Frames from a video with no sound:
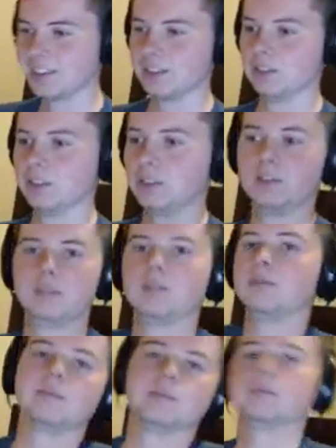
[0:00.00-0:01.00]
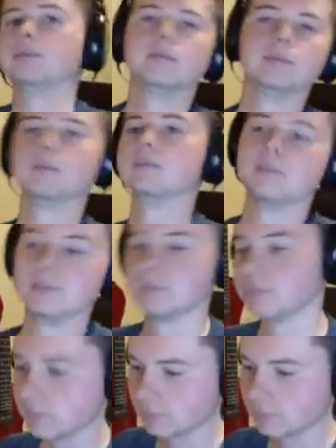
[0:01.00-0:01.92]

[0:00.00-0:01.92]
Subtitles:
(no one is talking)